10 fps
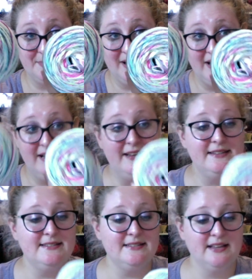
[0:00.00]

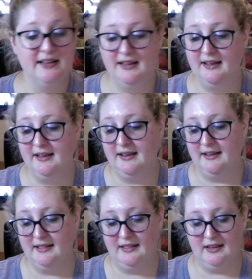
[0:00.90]
Pines,
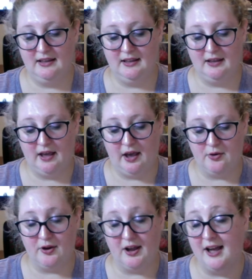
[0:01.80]
in the
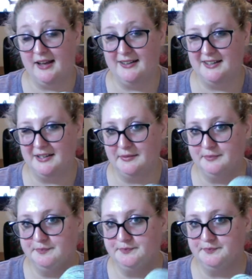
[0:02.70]
Araucanía
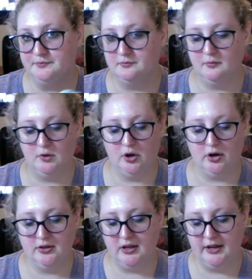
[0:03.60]

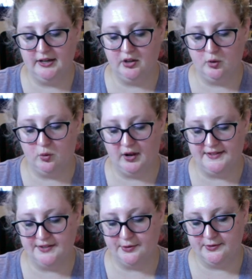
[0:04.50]
yarn line in the
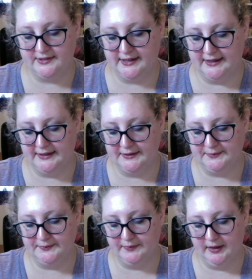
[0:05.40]
Huasco sock.
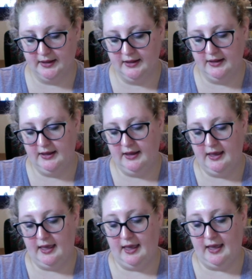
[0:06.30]

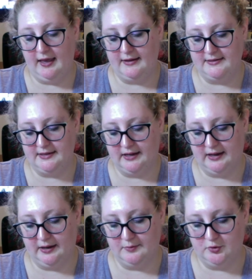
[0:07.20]
And
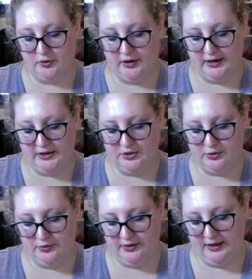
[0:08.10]
I'm trying to
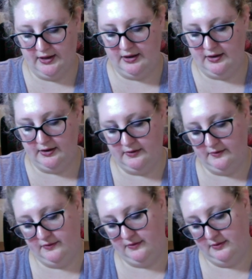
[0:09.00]
think of,
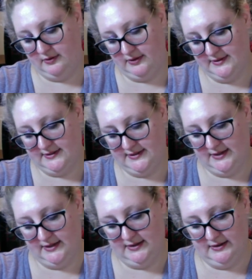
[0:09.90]
let's see,